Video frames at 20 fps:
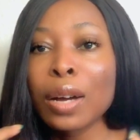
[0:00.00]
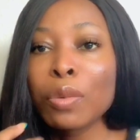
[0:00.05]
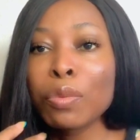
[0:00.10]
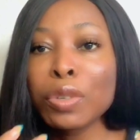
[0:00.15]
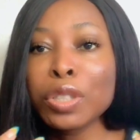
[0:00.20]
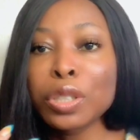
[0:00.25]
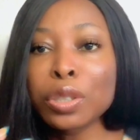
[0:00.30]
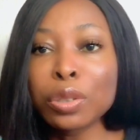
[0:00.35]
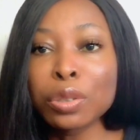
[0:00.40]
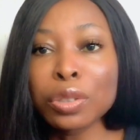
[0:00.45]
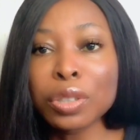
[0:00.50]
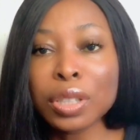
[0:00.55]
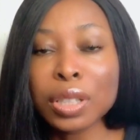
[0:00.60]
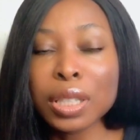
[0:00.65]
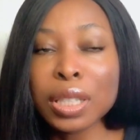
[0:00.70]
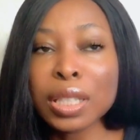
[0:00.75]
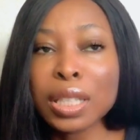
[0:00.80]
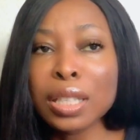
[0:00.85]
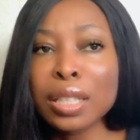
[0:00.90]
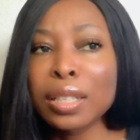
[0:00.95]
which glows
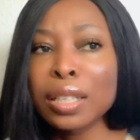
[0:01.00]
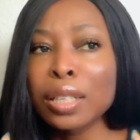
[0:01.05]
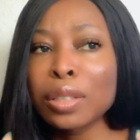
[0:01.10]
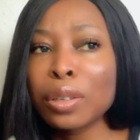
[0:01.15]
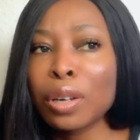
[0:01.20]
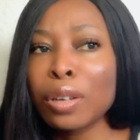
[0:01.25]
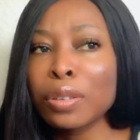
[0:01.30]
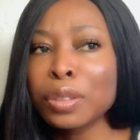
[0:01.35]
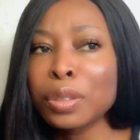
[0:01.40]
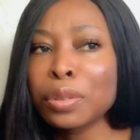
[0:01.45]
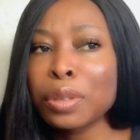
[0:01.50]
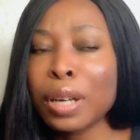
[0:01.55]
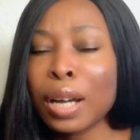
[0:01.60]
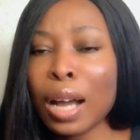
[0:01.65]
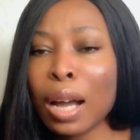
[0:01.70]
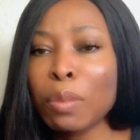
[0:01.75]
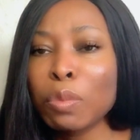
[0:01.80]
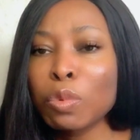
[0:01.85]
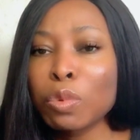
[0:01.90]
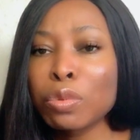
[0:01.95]
the skin, and also
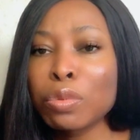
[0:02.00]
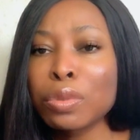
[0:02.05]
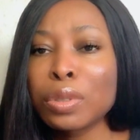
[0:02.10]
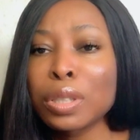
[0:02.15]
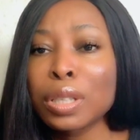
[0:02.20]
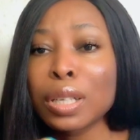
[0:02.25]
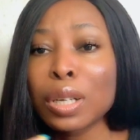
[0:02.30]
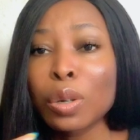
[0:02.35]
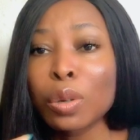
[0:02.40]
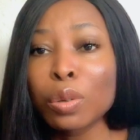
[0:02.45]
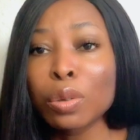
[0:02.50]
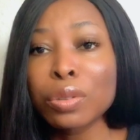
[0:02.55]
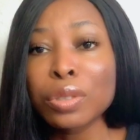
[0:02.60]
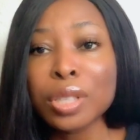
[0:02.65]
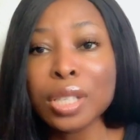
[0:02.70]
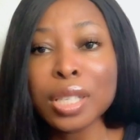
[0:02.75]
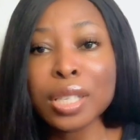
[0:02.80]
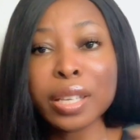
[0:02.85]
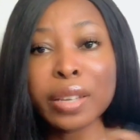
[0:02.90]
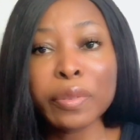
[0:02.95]
camwood
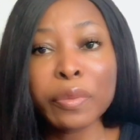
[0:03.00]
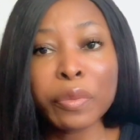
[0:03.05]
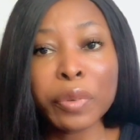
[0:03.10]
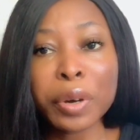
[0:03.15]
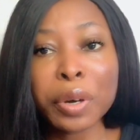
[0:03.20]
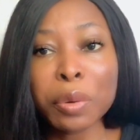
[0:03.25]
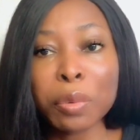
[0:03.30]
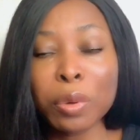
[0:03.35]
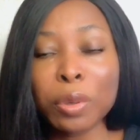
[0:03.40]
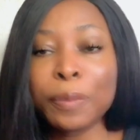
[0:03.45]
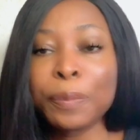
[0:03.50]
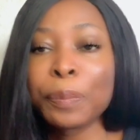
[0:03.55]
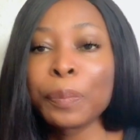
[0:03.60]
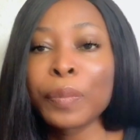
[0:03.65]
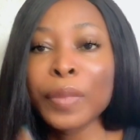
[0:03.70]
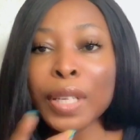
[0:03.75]
glows the skin very well.